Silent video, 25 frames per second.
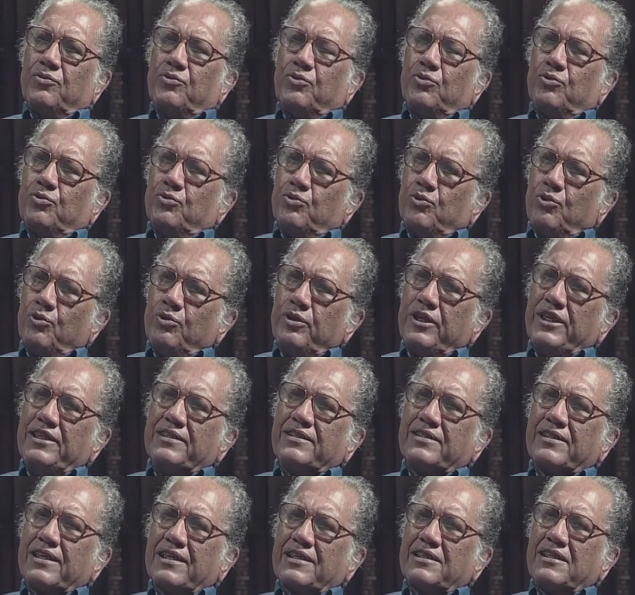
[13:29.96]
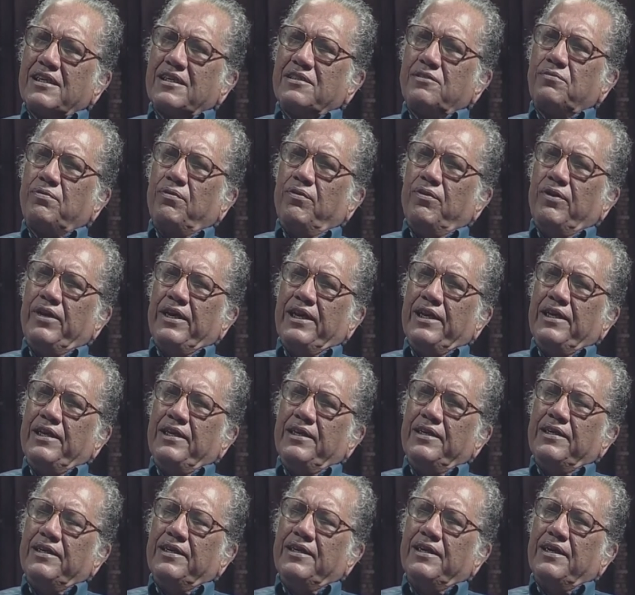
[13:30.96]
To do this successfully,
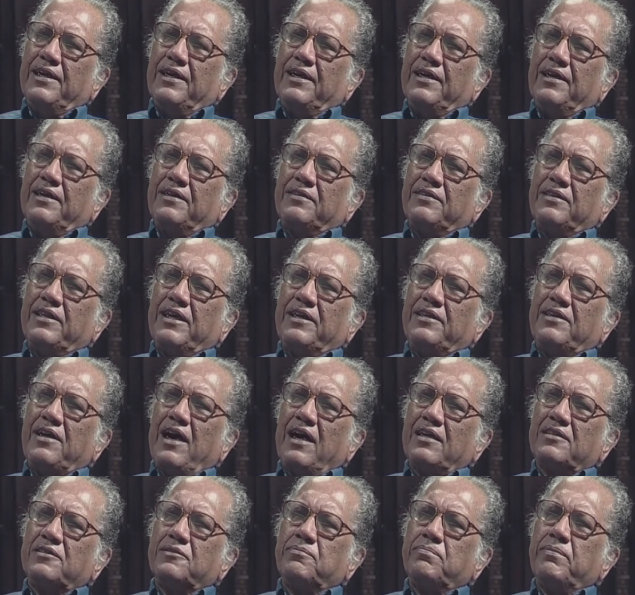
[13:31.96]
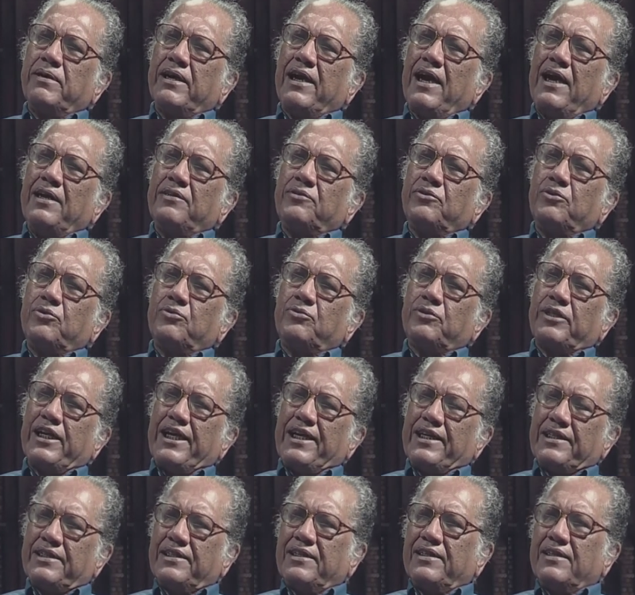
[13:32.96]
the Dutch began to
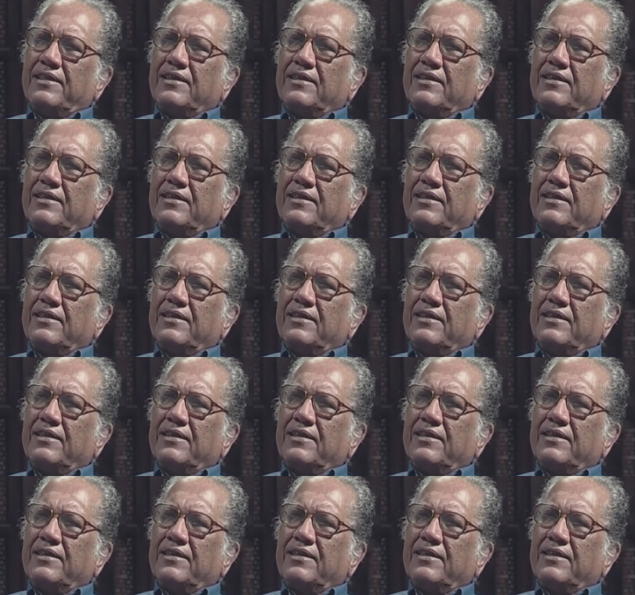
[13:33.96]
take